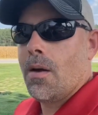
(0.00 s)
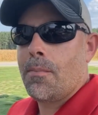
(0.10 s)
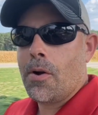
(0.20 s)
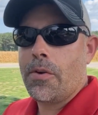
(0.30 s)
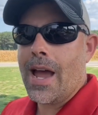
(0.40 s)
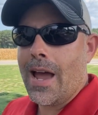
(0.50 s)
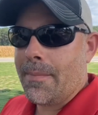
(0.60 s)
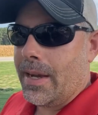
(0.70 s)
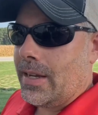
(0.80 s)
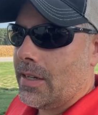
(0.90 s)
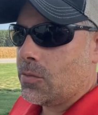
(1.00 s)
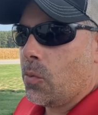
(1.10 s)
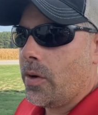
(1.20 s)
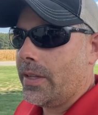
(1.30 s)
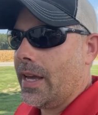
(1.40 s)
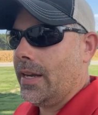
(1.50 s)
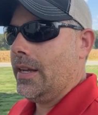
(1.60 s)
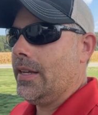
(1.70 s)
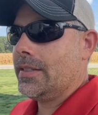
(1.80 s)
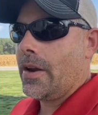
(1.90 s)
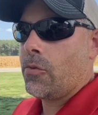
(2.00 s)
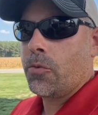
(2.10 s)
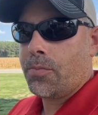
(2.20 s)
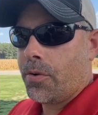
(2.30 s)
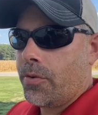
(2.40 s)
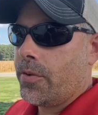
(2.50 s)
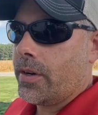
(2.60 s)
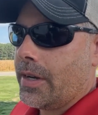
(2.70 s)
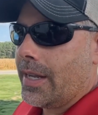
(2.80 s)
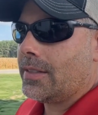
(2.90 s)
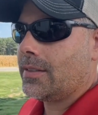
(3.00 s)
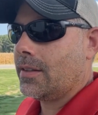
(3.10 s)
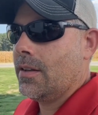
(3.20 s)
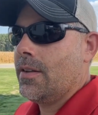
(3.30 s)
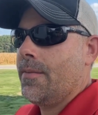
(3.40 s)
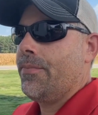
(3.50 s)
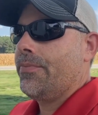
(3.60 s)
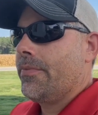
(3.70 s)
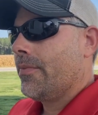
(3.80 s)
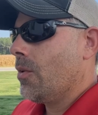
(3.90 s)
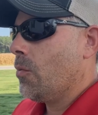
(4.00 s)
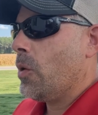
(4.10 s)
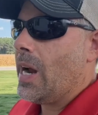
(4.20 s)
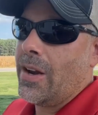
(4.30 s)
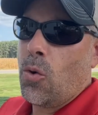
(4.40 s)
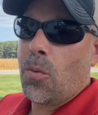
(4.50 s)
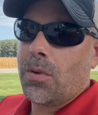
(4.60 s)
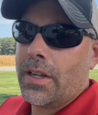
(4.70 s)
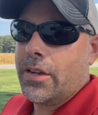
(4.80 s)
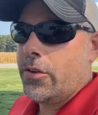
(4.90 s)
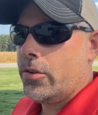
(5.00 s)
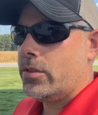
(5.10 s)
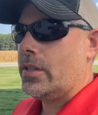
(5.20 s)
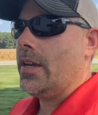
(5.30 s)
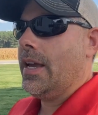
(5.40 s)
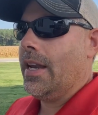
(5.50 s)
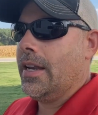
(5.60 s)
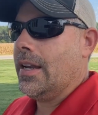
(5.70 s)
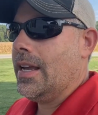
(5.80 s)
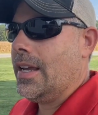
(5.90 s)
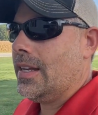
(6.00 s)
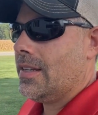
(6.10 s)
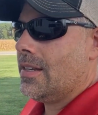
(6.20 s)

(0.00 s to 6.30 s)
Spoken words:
Prodiamine is one that is a root pruner, and that's what I normally use, and it